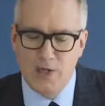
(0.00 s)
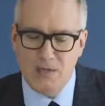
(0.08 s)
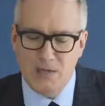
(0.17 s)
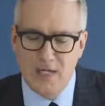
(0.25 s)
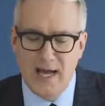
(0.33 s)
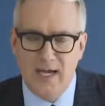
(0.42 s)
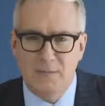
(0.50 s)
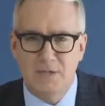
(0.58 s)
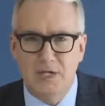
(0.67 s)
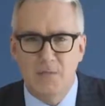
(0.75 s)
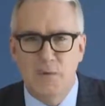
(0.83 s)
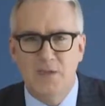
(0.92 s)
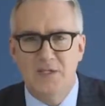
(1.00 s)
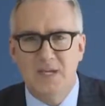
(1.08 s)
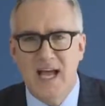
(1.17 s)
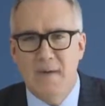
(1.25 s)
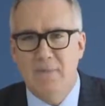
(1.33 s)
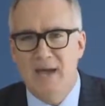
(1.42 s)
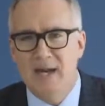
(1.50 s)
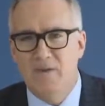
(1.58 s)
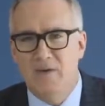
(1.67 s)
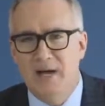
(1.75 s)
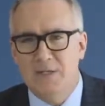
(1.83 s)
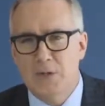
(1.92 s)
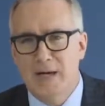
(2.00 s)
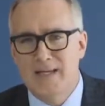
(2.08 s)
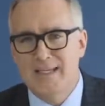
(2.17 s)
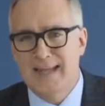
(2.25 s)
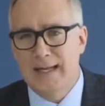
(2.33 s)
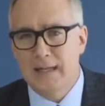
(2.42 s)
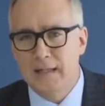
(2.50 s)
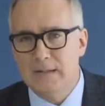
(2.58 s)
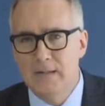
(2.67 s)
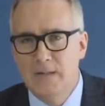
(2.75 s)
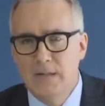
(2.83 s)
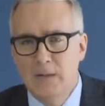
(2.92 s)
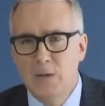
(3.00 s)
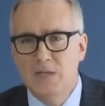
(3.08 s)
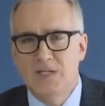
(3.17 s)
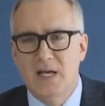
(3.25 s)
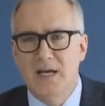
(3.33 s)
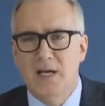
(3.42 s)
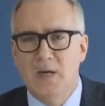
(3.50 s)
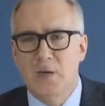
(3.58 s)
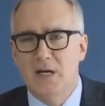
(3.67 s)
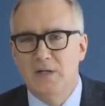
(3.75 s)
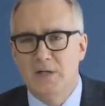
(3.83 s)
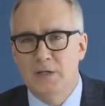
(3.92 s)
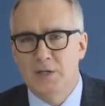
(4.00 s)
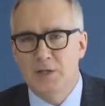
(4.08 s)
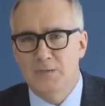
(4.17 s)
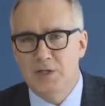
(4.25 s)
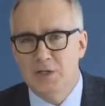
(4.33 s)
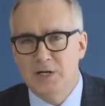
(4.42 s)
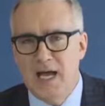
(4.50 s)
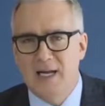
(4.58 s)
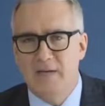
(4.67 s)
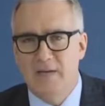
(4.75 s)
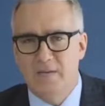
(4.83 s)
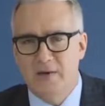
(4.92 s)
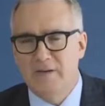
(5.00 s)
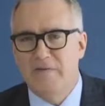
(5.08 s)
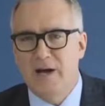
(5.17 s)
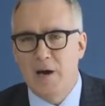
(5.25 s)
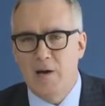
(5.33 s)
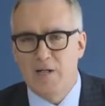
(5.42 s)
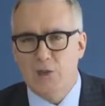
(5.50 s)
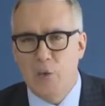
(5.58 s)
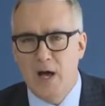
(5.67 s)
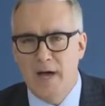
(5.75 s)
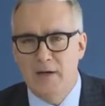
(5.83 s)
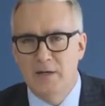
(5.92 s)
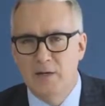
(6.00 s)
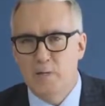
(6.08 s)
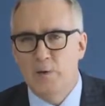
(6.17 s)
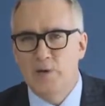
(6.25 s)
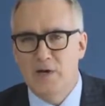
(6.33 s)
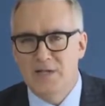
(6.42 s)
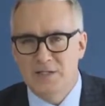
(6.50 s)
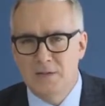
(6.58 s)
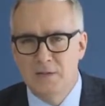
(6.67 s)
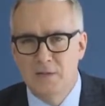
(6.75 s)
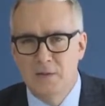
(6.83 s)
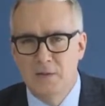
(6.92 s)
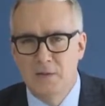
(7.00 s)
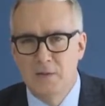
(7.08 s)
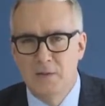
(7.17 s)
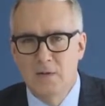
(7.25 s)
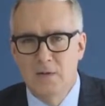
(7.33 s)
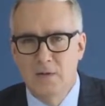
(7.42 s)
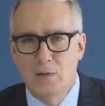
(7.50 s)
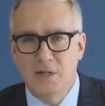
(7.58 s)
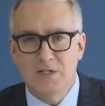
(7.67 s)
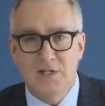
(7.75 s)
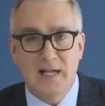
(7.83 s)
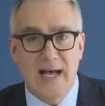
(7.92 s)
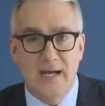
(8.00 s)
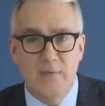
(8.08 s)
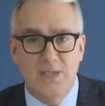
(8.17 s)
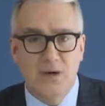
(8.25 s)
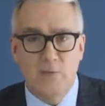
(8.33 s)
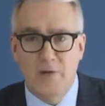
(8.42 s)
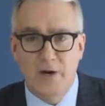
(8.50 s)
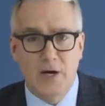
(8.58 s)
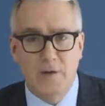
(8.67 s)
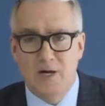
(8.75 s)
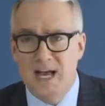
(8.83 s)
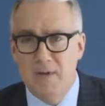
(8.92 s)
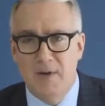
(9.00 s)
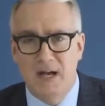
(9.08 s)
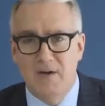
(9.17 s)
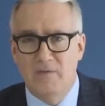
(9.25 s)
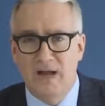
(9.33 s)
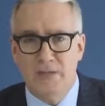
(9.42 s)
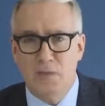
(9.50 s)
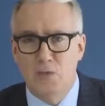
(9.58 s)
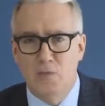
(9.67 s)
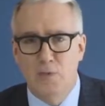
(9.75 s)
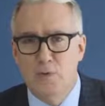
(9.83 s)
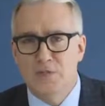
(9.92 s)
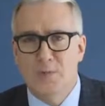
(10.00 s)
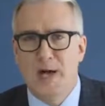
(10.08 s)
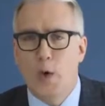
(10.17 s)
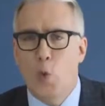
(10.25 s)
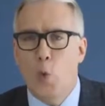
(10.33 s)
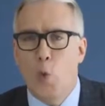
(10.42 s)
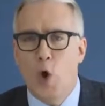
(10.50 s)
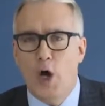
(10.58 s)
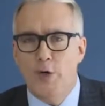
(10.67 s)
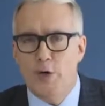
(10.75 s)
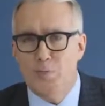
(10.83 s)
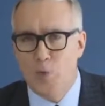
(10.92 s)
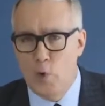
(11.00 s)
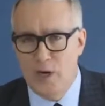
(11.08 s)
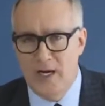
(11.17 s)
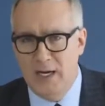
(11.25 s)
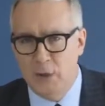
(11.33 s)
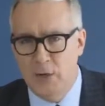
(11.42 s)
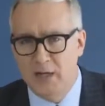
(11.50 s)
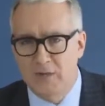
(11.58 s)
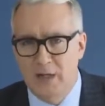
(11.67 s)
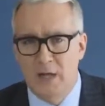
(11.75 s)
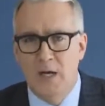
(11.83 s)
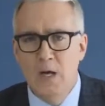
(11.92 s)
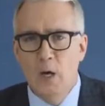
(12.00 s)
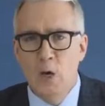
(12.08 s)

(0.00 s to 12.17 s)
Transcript: who has allied himself with his campaign advisor and delegate, who said Hillary Clinton should be shot by firing squad for treason, who has allied himself with another campaign advisor who mused about waterboarding Hillary Clinton,